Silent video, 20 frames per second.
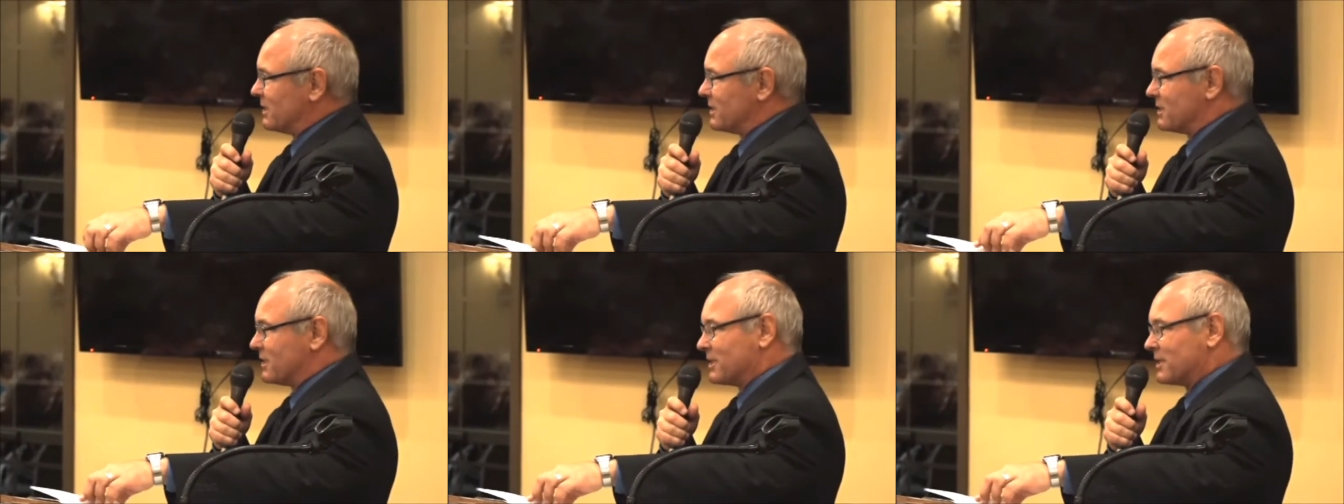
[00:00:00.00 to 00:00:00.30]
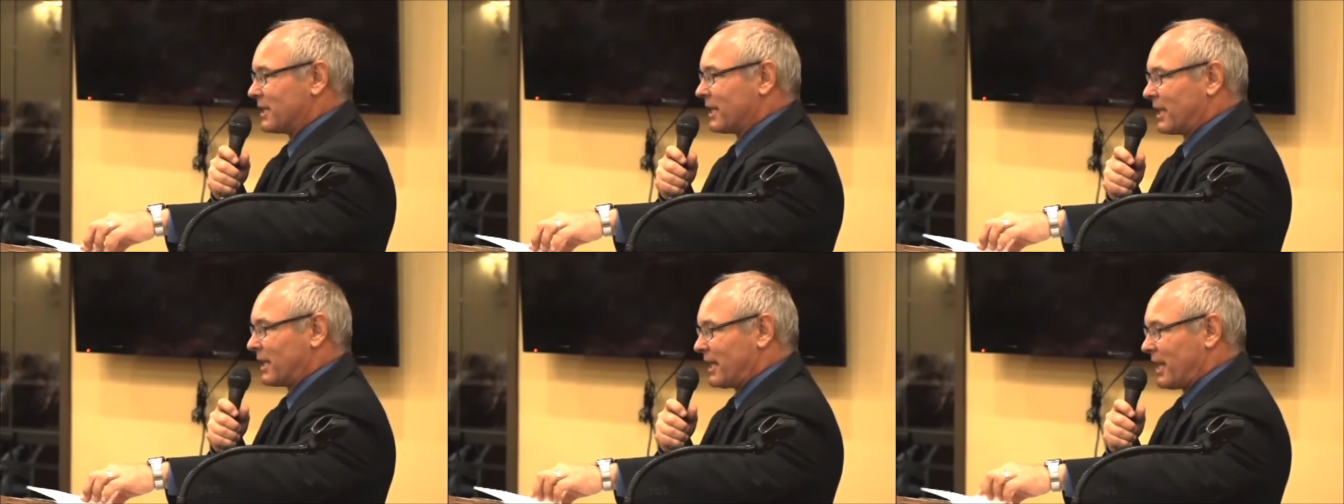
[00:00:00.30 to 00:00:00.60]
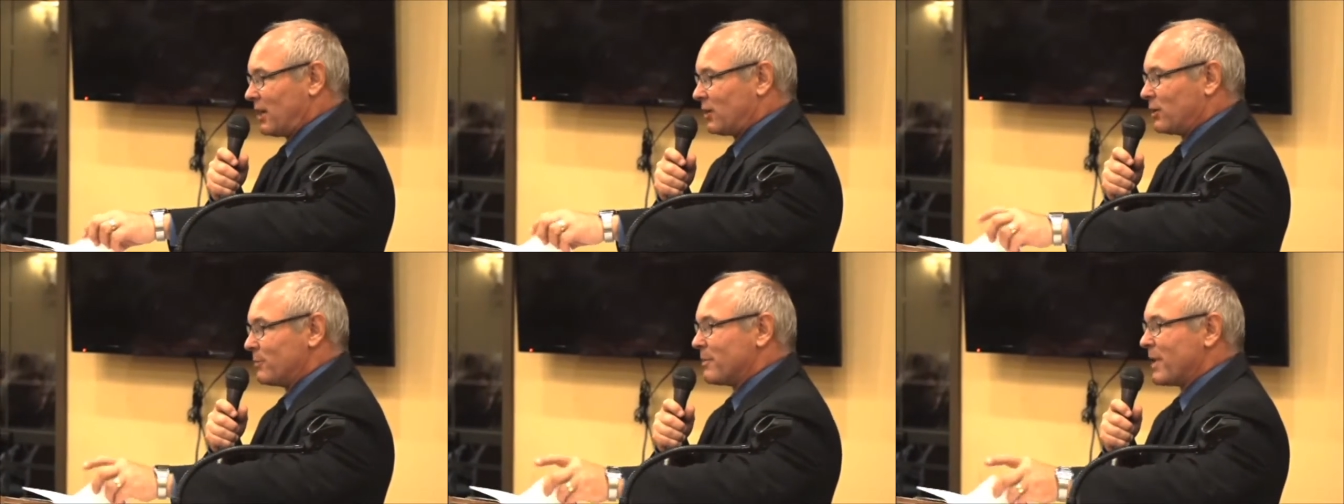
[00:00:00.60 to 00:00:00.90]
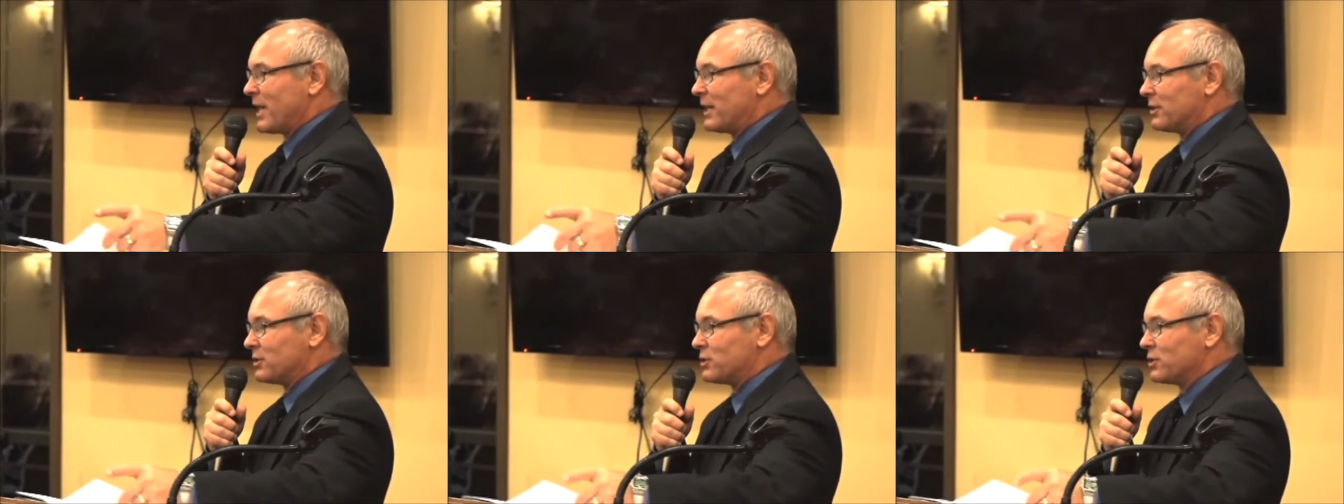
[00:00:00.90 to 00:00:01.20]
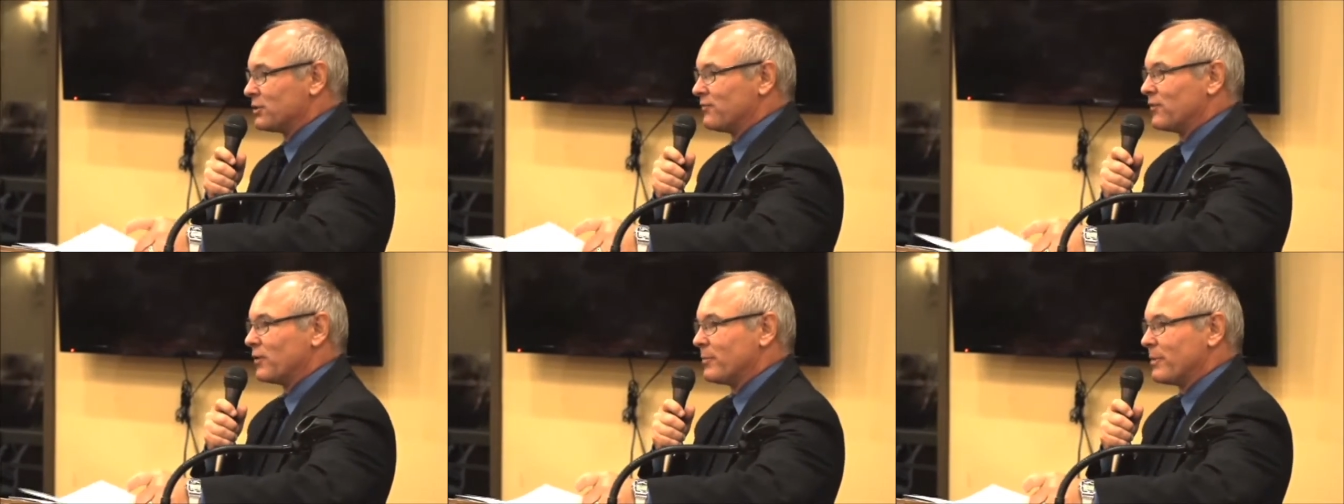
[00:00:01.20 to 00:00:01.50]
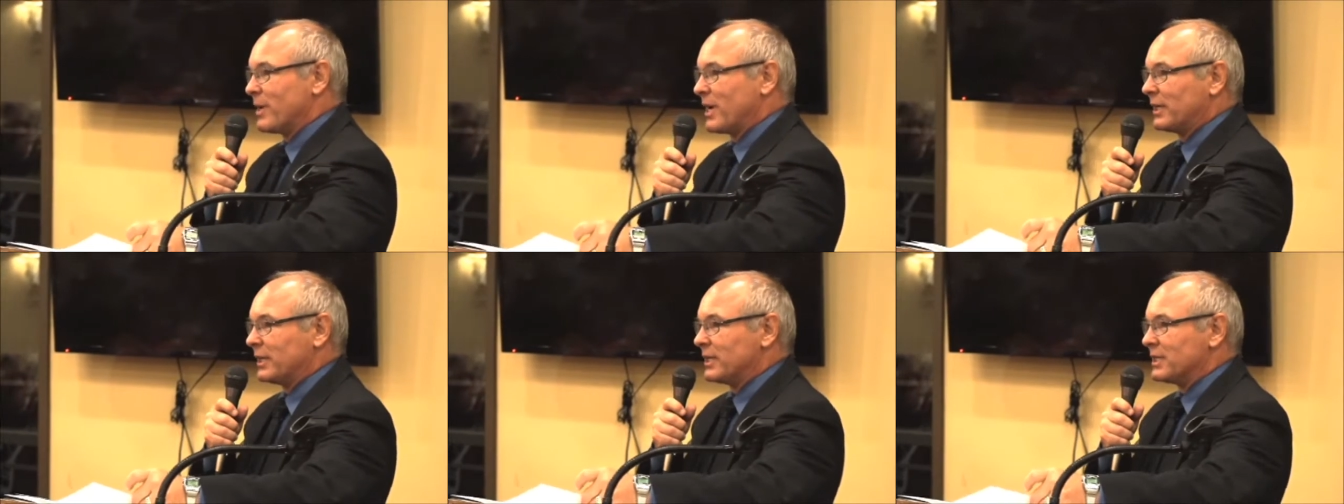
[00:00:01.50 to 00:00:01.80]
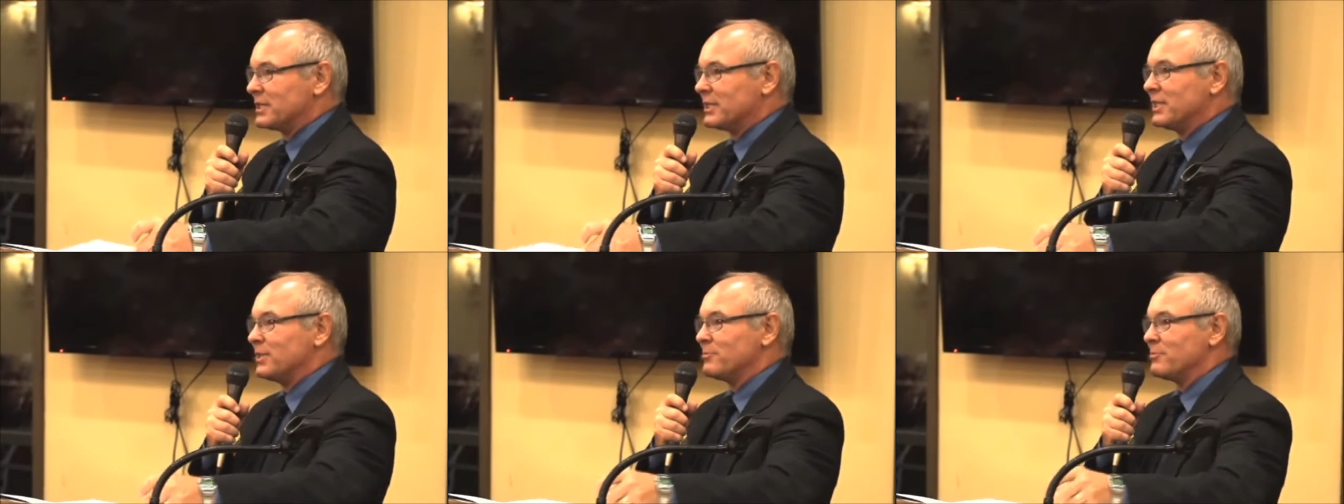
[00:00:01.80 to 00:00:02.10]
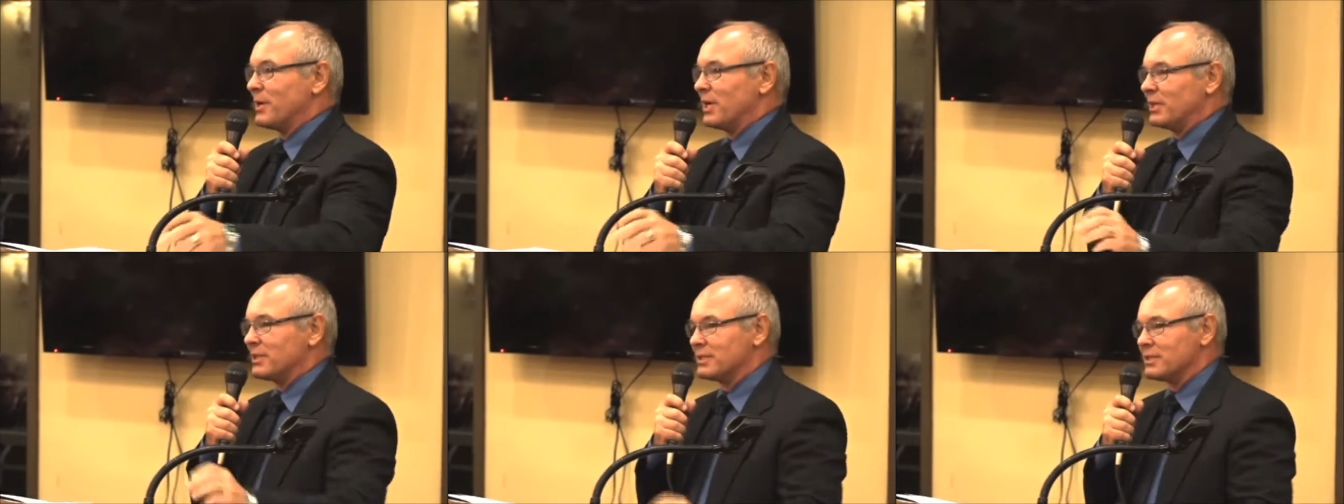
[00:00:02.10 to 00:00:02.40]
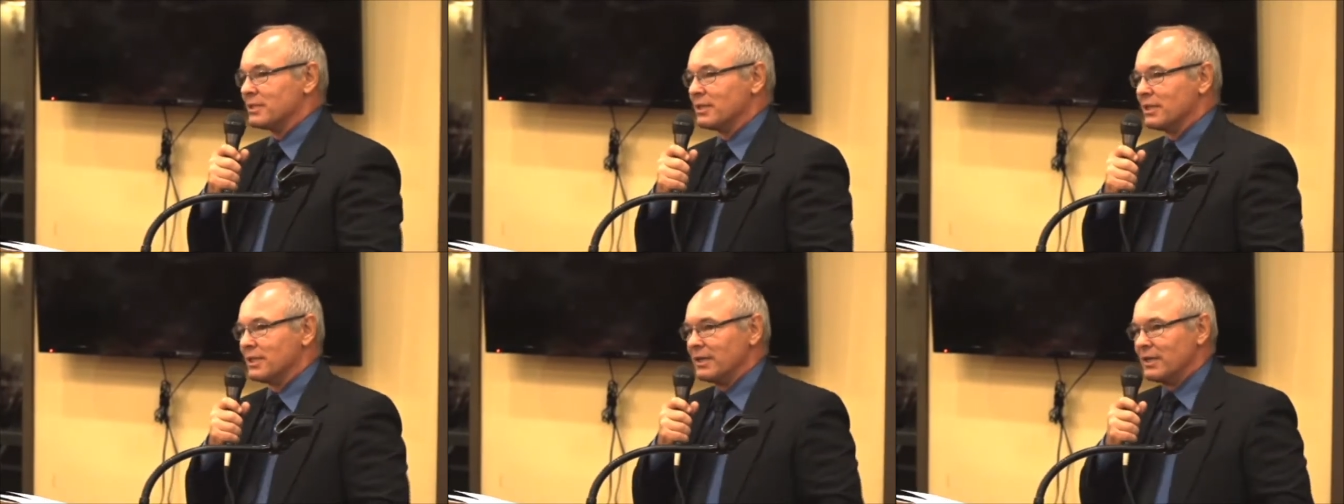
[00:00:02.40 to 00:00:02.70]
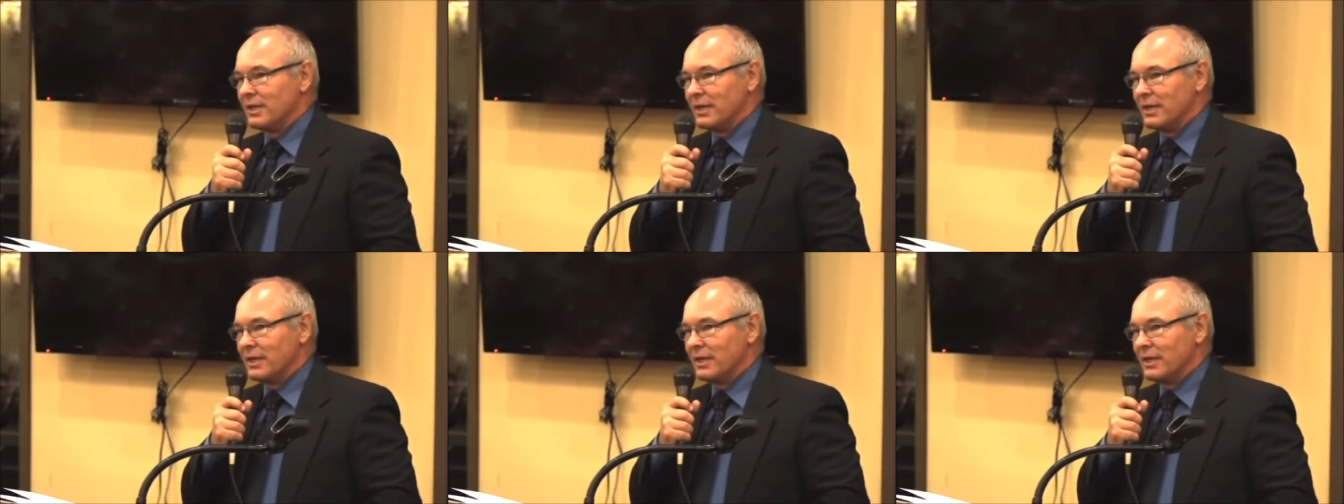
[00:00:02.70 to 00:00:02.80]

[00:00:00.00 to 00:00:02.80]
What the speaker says: assistant county manager for about 18 months,